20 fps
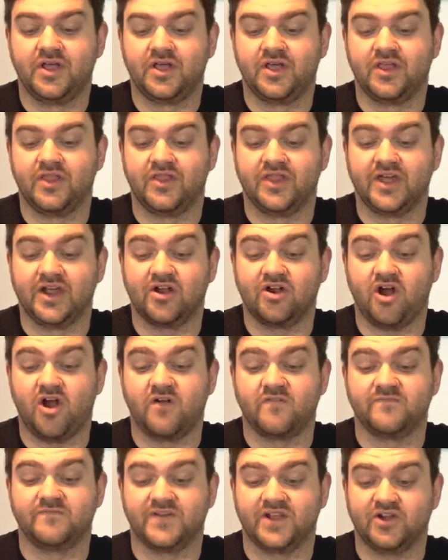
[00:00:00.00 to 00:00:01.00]
there are
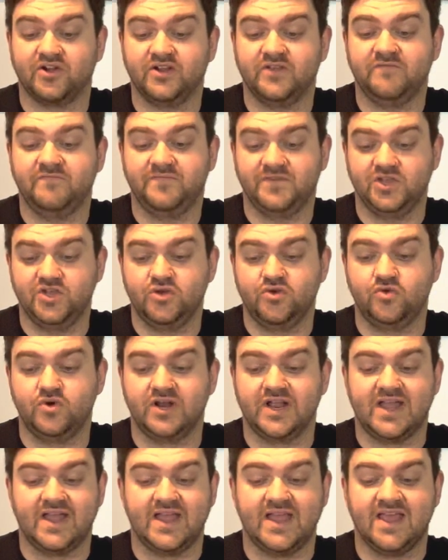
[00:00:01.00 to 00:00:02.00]
very few,
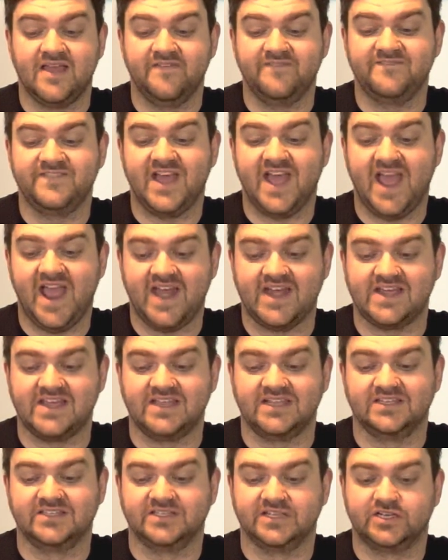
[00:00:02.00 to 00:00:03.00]
if any,
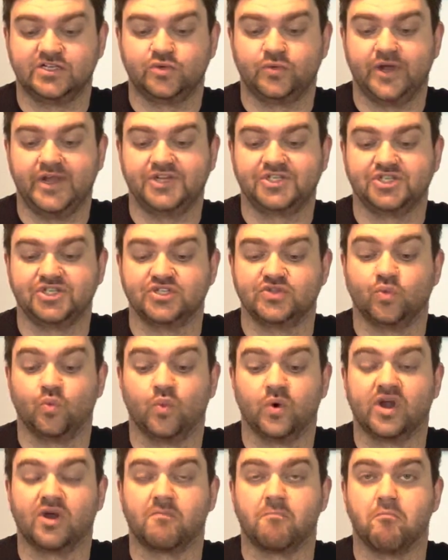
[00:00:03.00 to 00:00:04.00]
situations
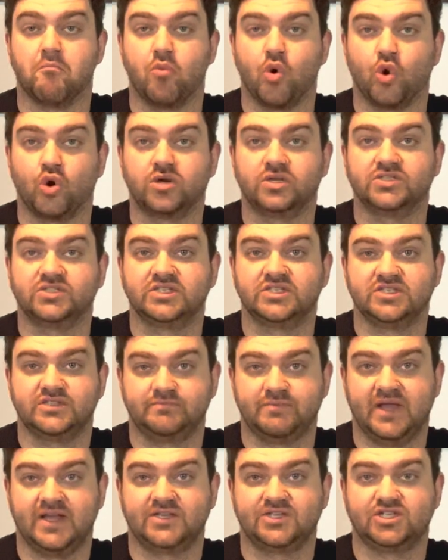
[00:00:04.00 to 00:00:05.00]
where more
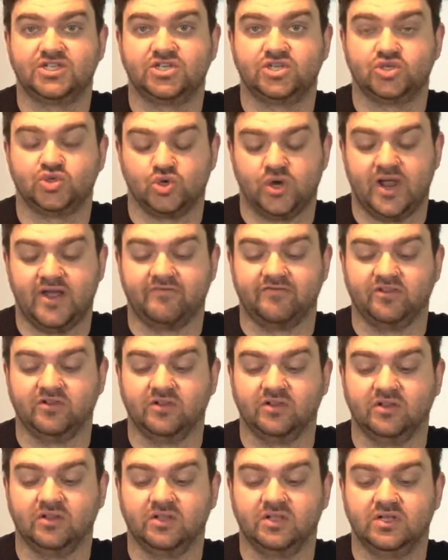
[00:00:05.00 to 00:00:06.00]
suspension
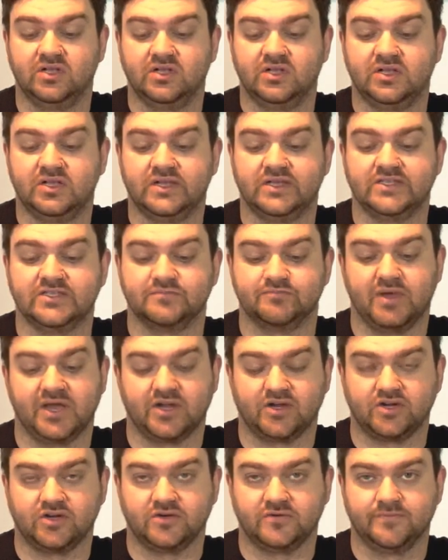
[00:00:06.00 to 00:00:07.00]
travel is
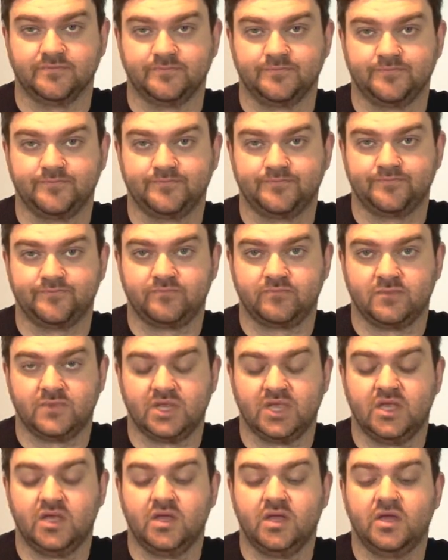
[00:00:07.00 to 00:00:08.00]
better.
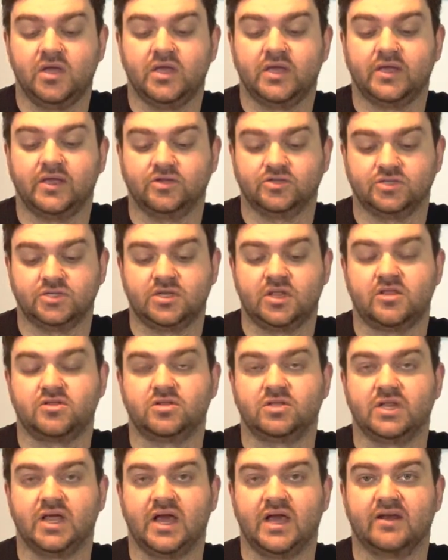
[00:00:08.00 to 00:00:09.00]
Here's another
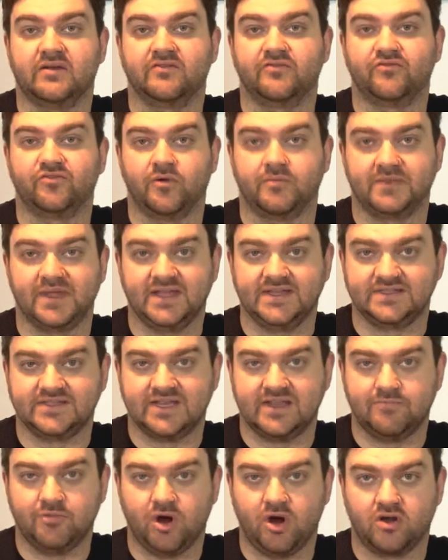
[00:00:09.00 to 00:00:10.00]
line from that
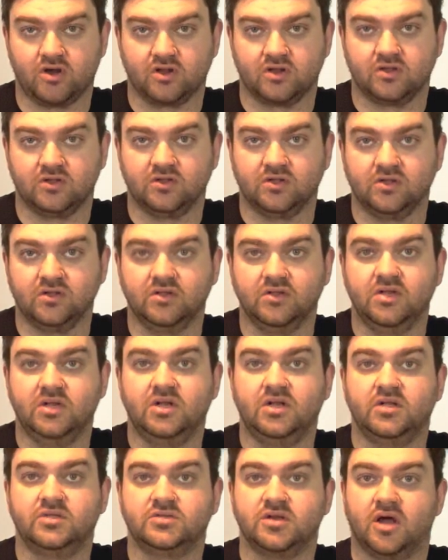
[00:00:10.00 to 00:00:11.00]
same article
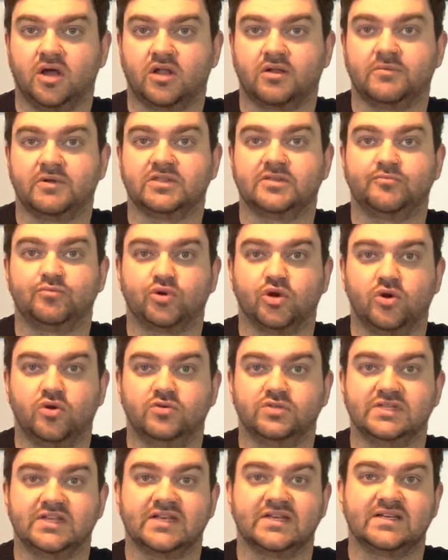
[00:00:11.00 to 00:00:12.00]
talking about the
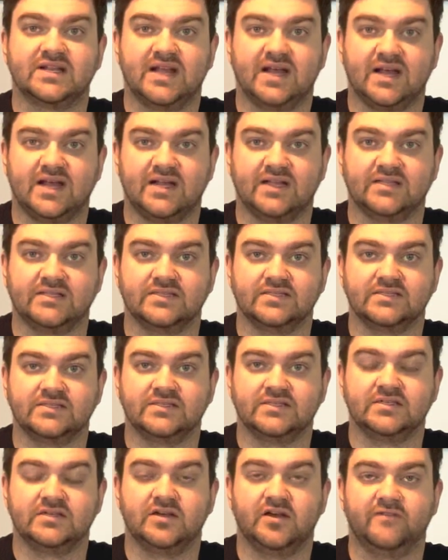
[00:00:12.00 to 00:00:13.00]
pros and cons
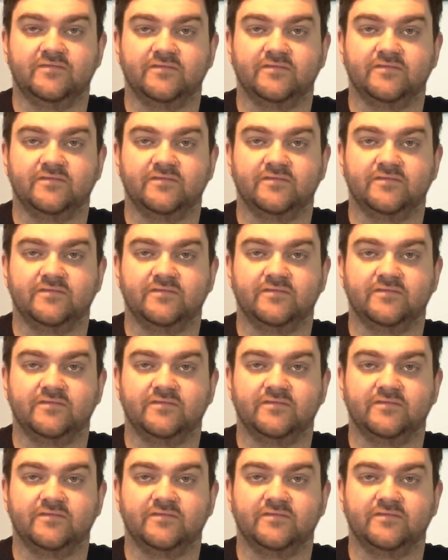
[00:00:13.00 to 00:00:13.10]
of